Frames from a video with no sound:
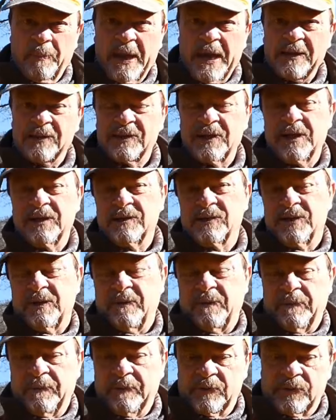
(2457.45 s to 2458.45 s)
patience
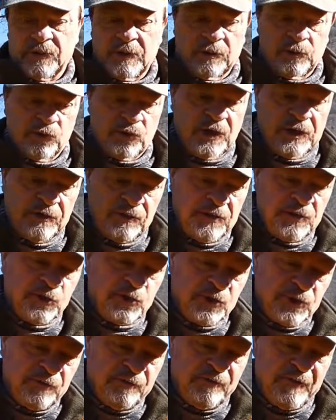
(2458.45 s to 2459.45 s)
on, on seeing
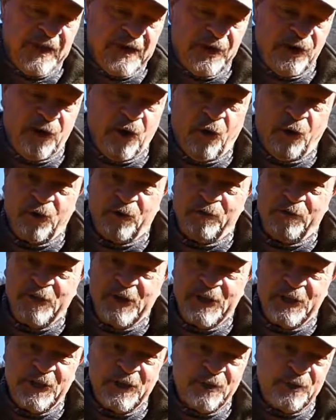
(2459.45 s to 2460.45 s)
these very long
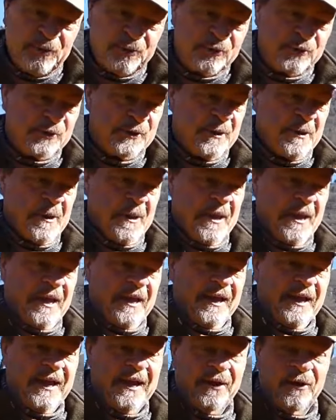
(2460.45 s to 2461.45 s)
videos
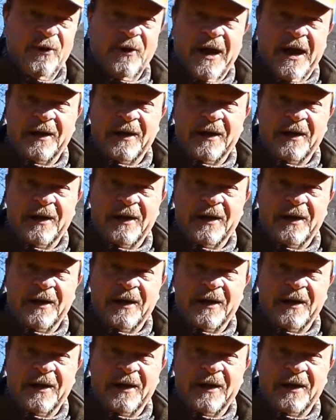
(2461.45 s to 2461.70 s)
uh, or